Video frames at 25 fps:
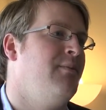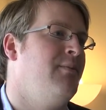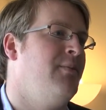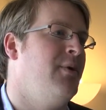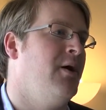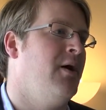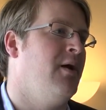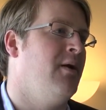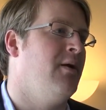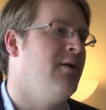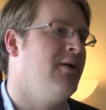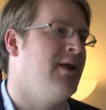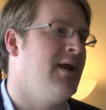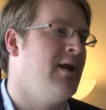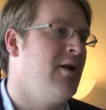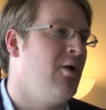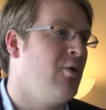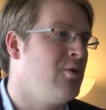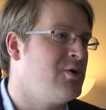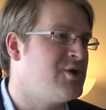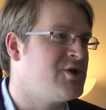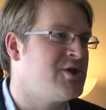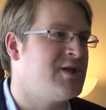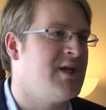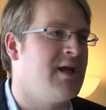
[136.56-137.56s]
But they
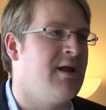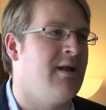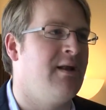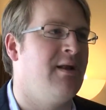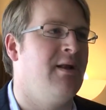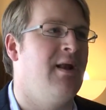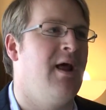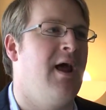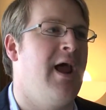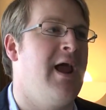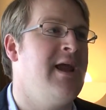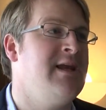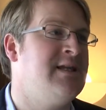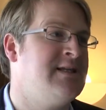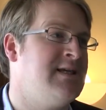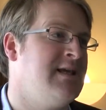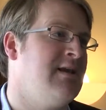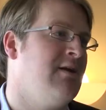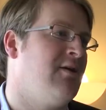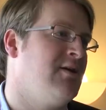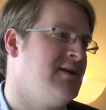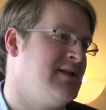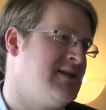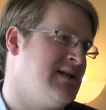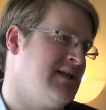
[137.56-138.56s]
launched it,
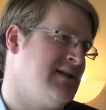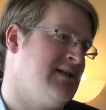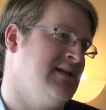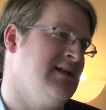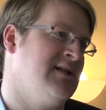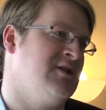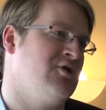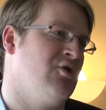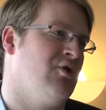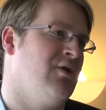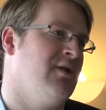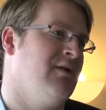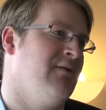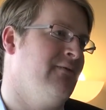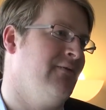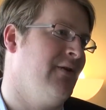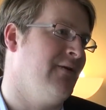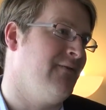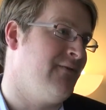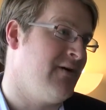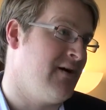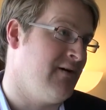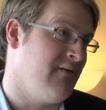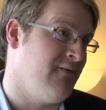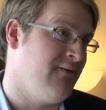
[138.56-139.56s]
89 cities joined them
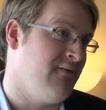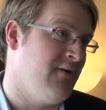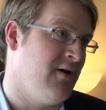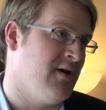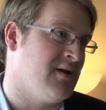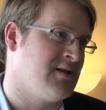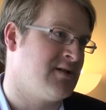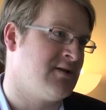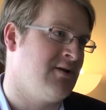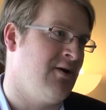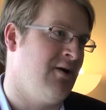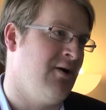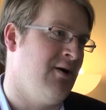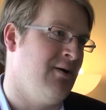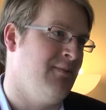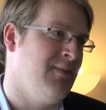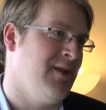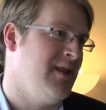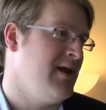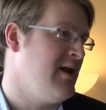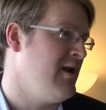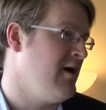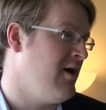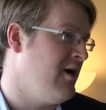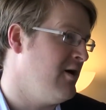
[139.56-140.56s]
the very first time,
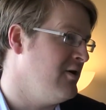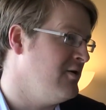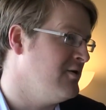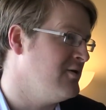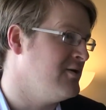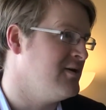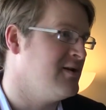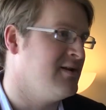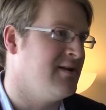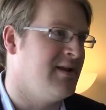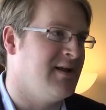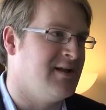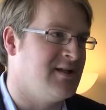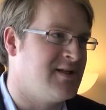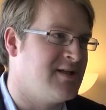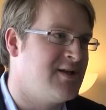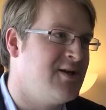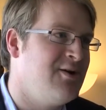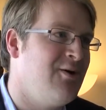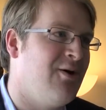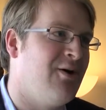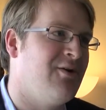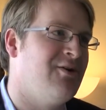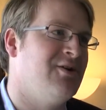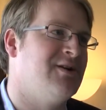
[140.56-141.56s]
and then 100 and then
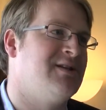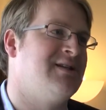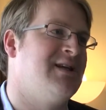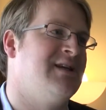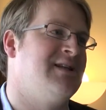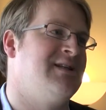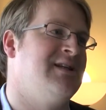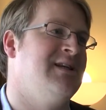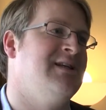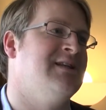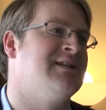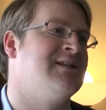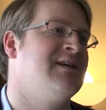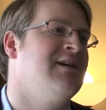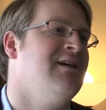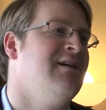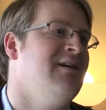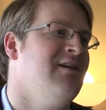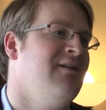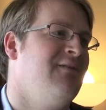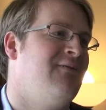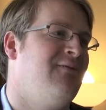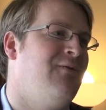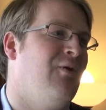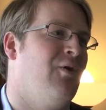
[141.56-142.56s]
200 cities
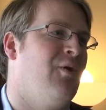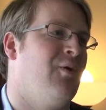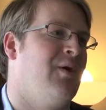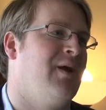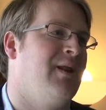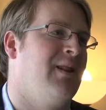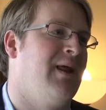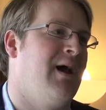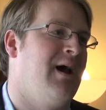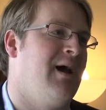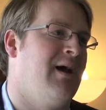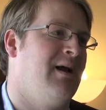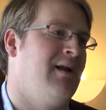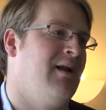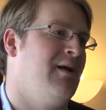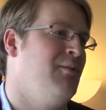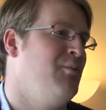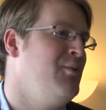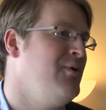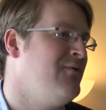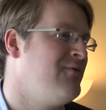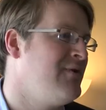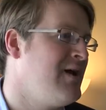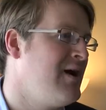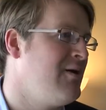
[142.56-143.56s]
following that.
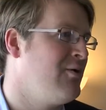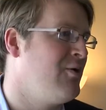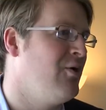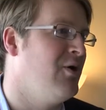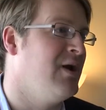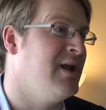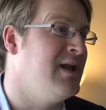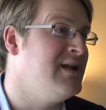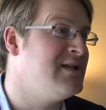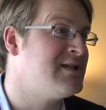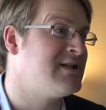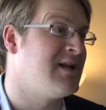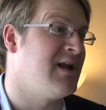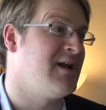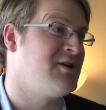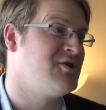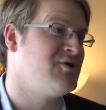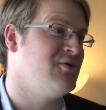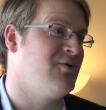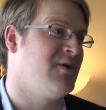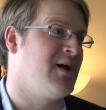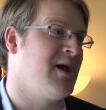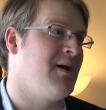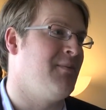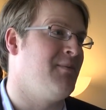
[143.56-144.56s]
And we've now got an
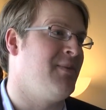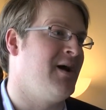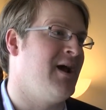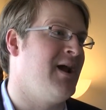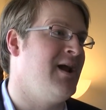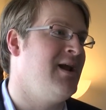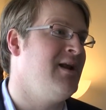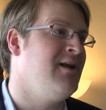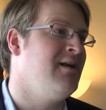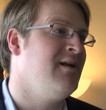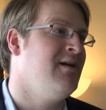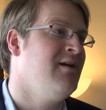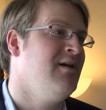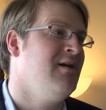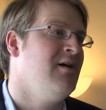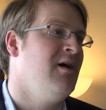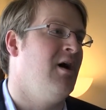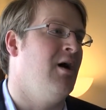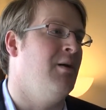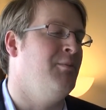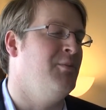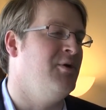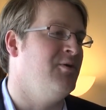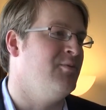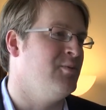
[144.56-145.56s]
international campaign.
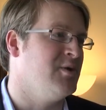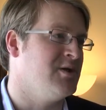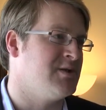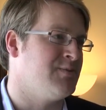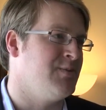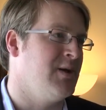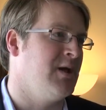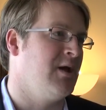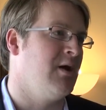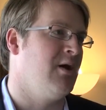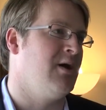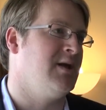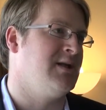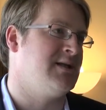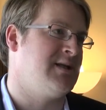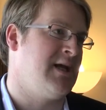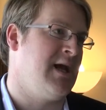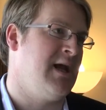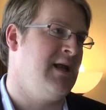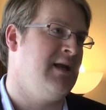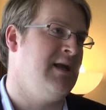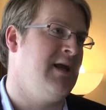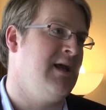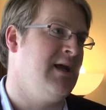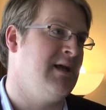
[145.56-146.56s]
Our movement's been going
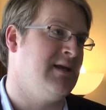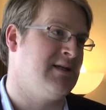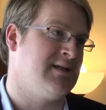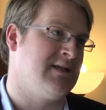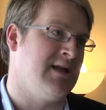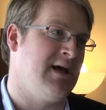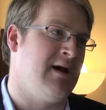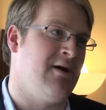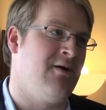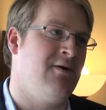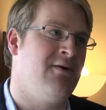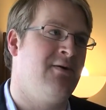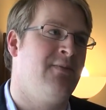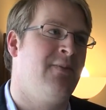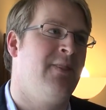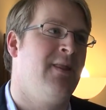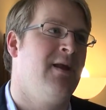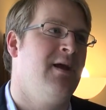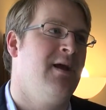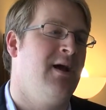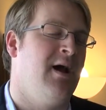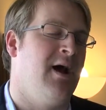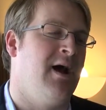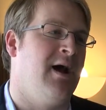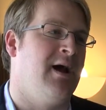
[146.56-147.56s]
10 years now,
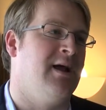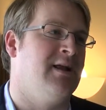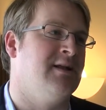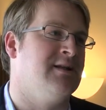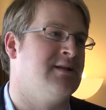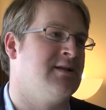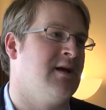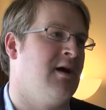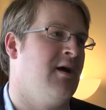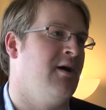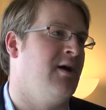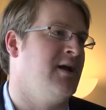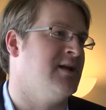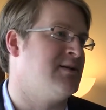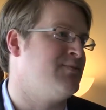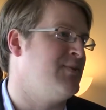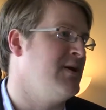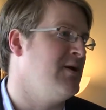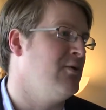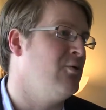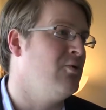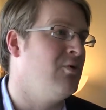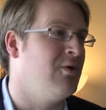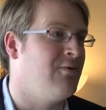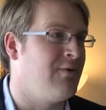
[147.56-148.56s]
and it's
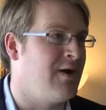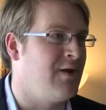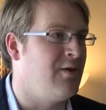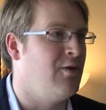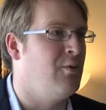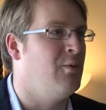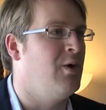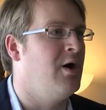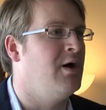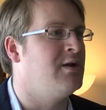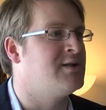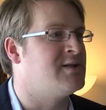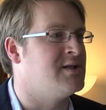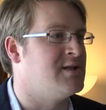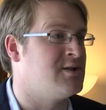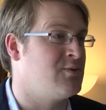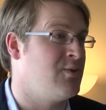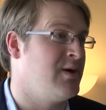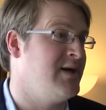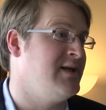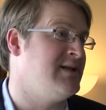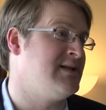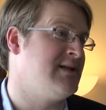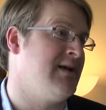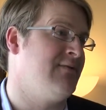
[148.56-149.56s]
been all around the world to
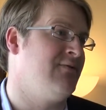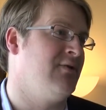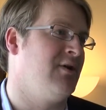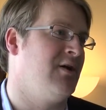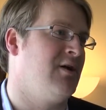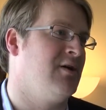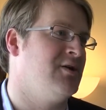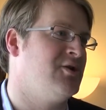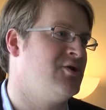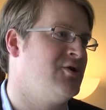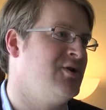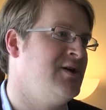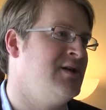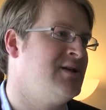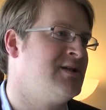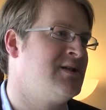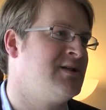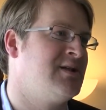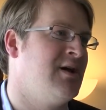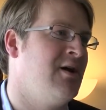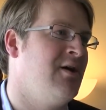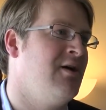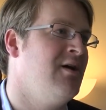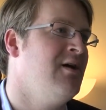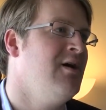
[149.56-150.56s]
27 countries.
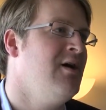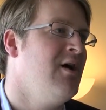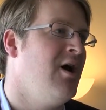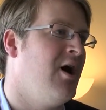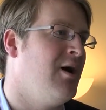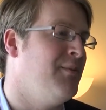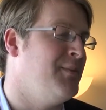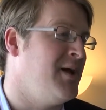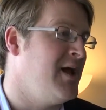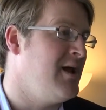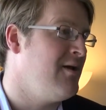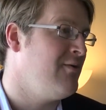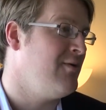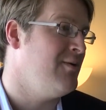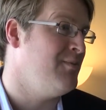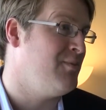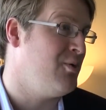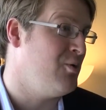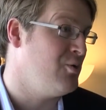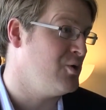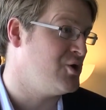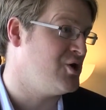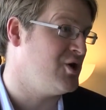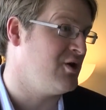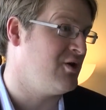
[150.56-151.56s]
So I'm here in
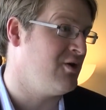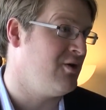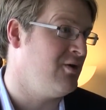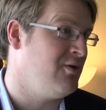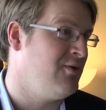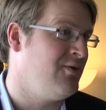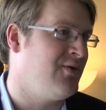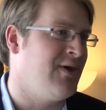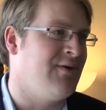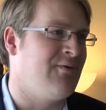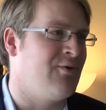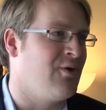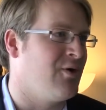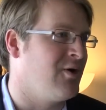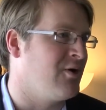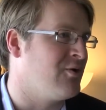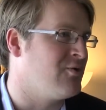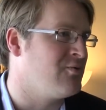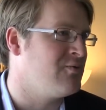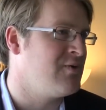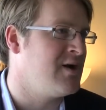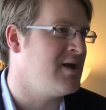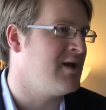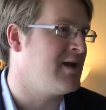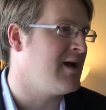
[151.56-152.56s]
Portugal. They've got a
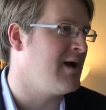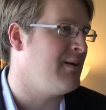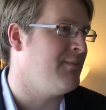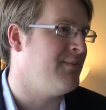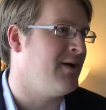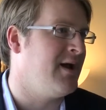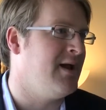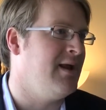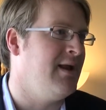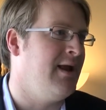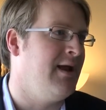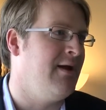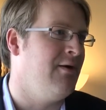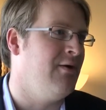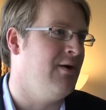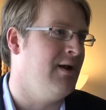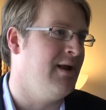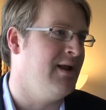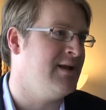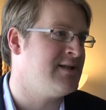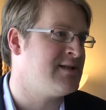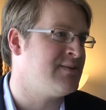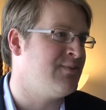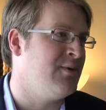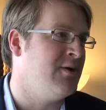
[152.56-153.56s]
great campaign here in
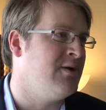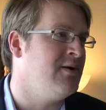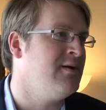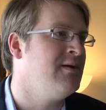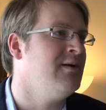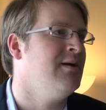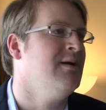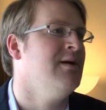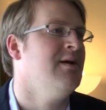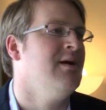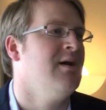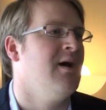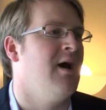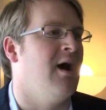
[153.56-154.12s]
Lisbon.